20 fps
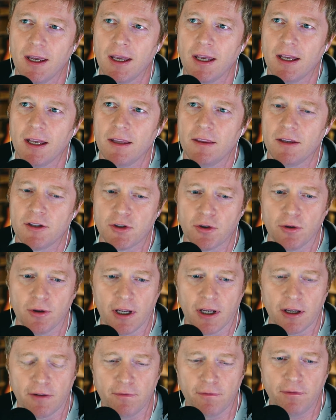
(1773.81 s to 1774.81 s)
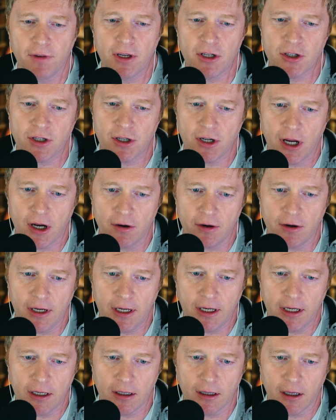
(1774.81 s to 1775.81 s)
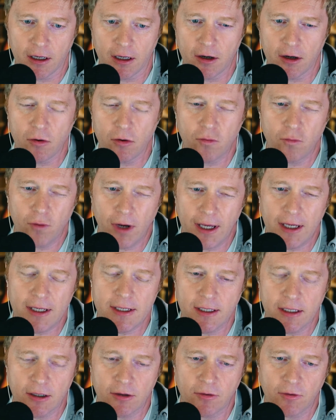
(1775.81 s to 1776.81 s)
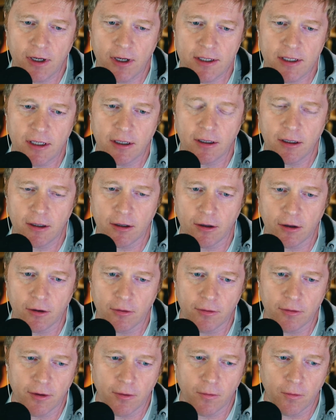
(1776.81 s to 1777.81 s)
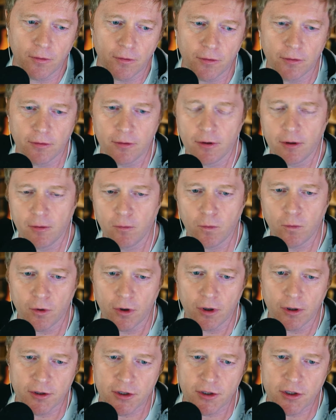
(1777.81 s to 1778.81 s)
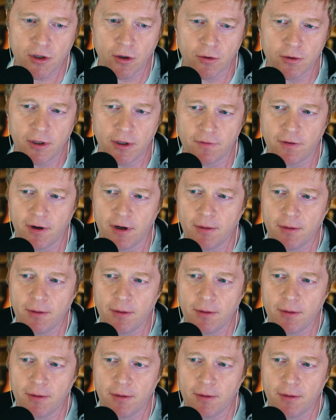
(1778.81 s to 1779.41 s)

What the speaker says: this whole like visionary, like crazy, the world's so different.